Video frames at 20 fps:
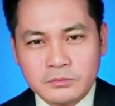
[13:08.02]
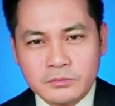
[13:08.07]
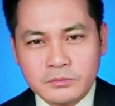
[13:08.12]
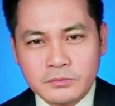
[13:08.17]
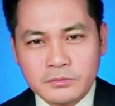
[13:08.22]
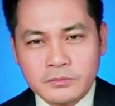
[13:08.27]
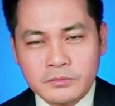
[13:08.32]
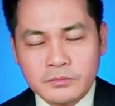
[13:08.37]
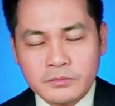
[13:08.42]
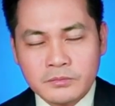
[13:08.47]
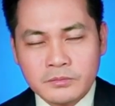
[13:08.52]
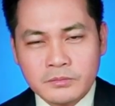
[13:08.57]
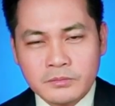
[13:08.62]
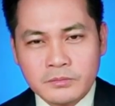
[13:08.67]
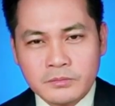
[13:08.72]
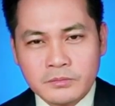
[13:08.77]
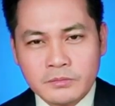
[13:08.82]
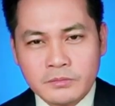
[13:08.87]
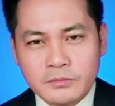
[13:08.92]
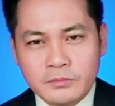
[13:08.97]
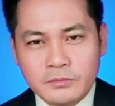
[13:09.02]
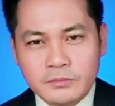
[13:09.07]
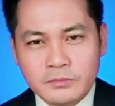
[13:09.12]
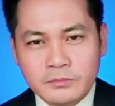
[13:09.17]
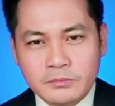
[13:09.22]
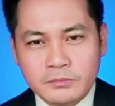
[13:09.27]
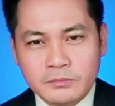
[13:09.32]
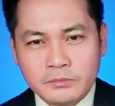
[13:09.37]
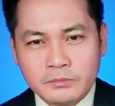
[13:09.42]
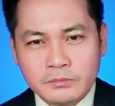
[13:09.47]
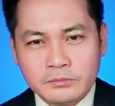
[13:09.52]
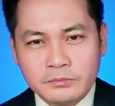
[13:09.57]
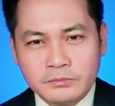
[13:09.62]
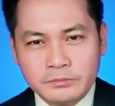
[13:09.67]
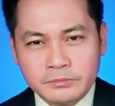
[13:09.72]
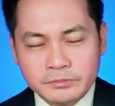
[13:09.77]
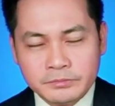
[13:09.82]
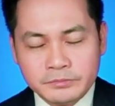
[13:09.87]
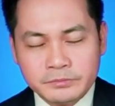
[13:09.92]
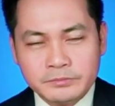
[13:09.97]

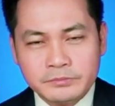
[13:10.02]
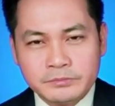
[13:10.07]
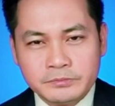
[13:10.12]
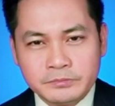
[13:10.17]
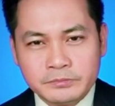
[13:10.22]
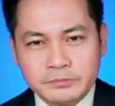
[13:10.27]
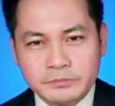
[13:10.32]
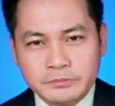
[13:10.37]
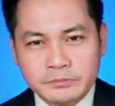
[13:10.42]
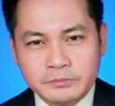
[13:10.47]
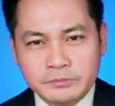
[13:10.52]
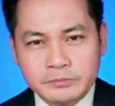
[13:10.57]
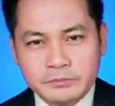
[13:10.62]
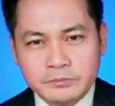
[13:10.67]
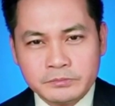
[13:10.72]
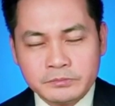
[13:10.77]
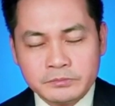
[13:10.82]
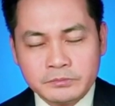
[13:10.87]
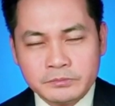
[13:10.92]
The person shown says nothing.